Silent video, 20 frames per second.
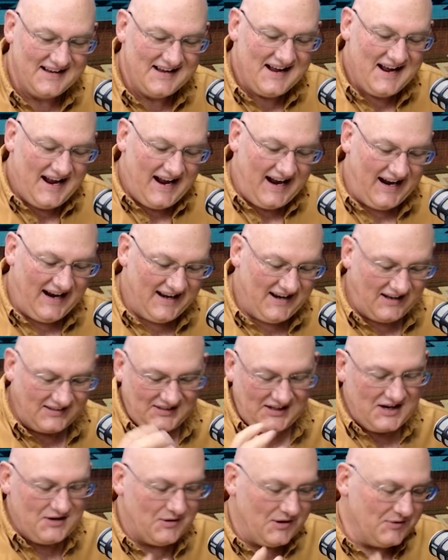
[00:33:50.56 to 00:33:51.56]
And I'll
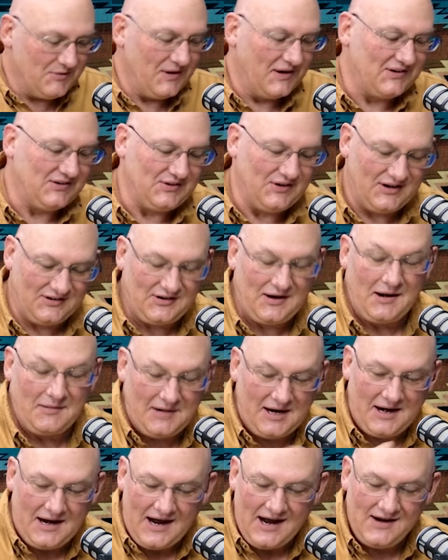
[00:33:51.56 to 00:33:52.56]
tell you one quick story. So I'm,
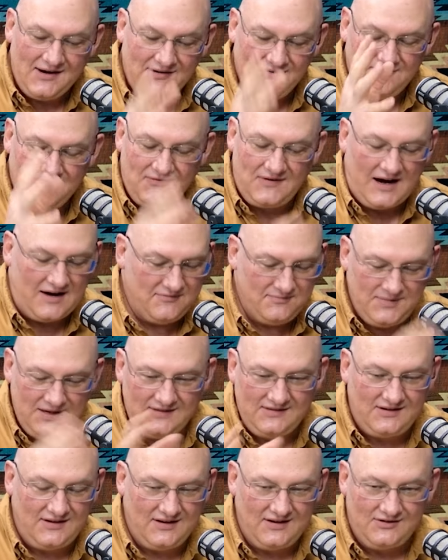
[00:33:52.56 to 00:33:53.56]
I, i have been
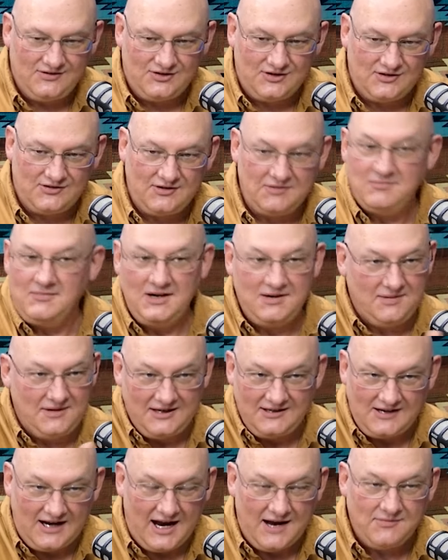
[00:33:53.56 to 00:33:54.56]
to the church many, many times.